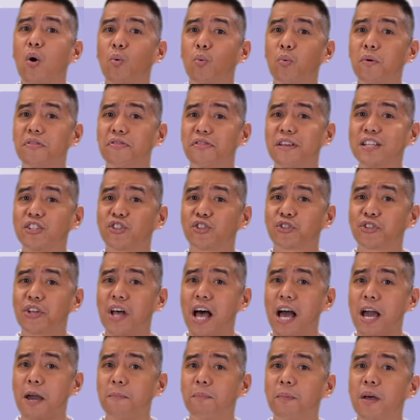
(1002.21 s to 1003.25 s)
With this
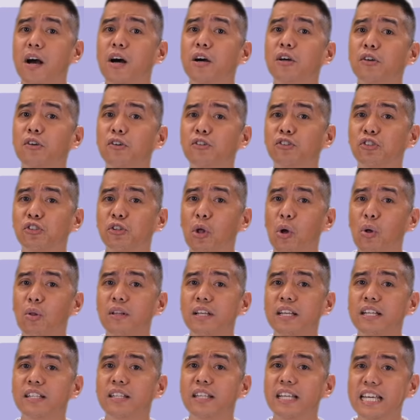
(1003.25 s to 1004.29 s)
type, you
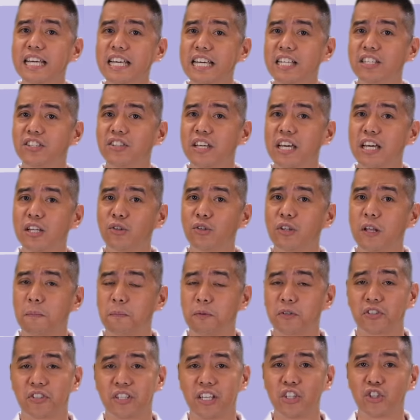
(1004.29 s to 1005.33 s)
slowly ease into the
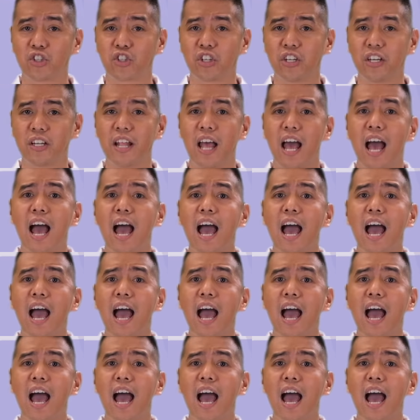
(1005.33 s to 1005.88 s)
position